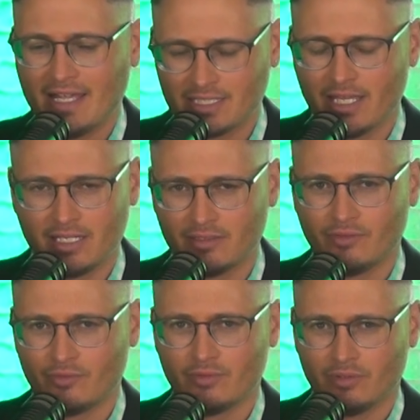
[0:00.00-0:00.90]
That's like,
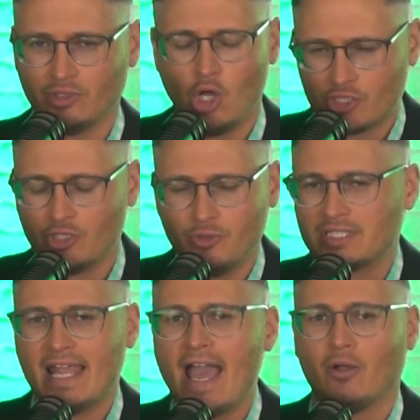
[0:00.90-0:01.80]
launch the
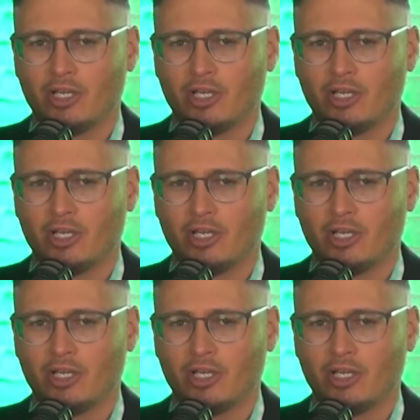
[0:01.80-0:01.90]
nukes now.